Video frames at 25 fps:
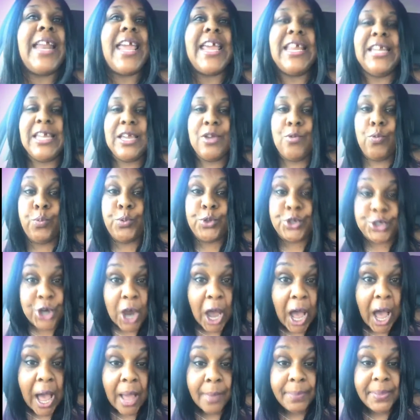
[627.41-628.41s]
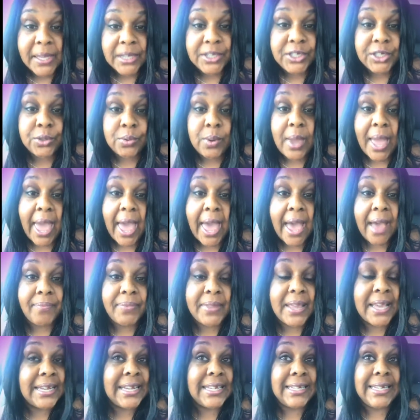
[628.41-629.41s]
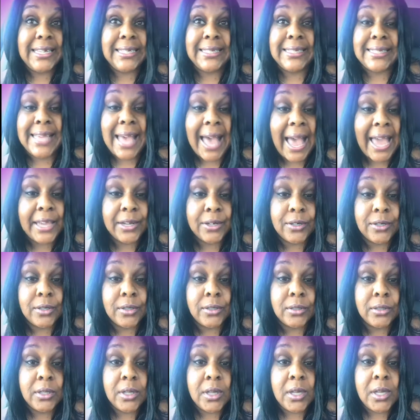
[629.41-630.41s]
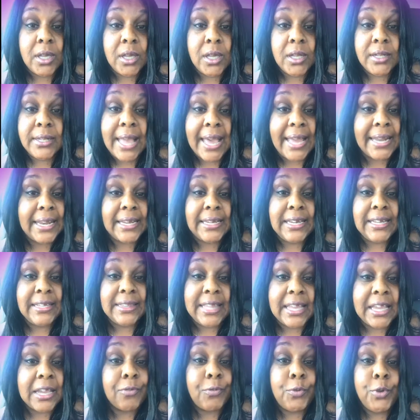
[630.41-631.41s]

any job that you have, not any title, not anything.